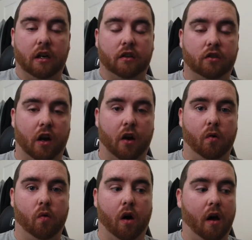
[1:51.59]

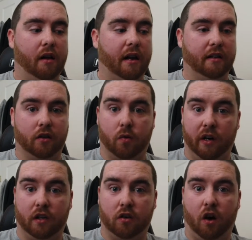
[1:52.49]
so there's a
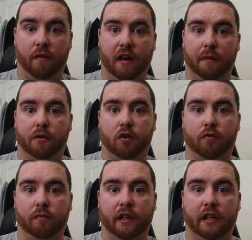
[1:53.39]
quick time lapse of
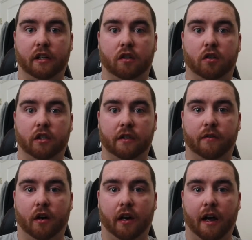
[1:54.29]
me cutting
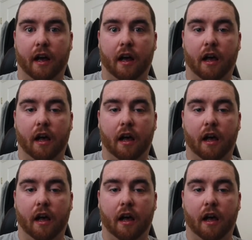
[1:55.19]
my hair.